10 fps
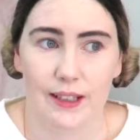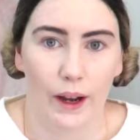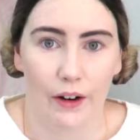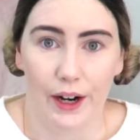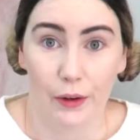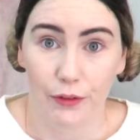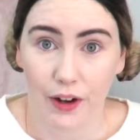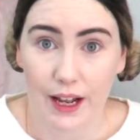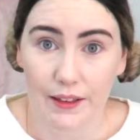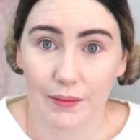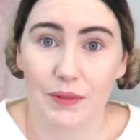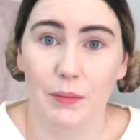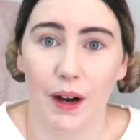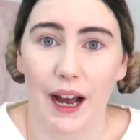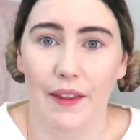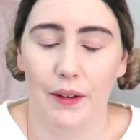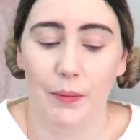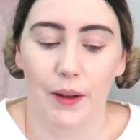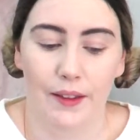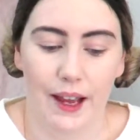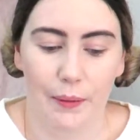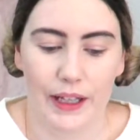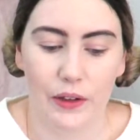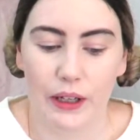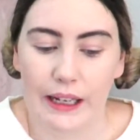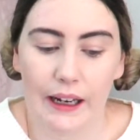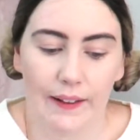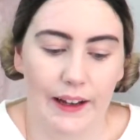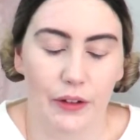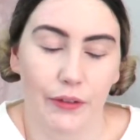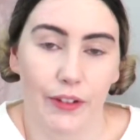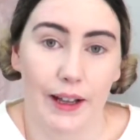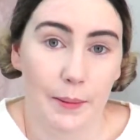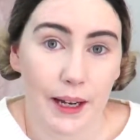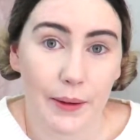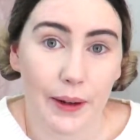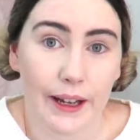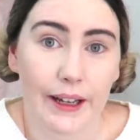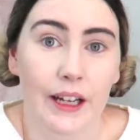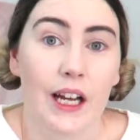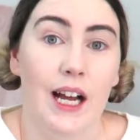where I could find them to buy them, and they went looking and they couldn't find them anywhere.